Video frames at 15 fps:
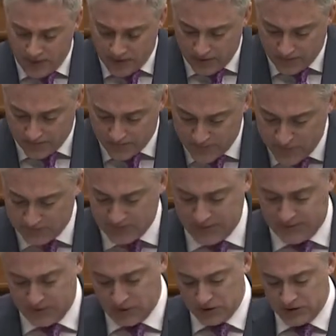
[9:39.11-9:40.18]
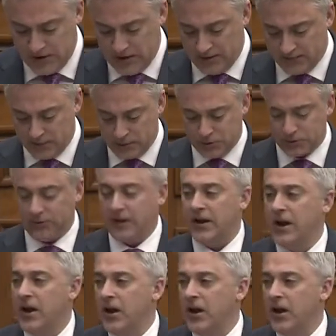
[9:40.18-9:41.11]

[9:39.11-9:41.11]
their 51st anniversary.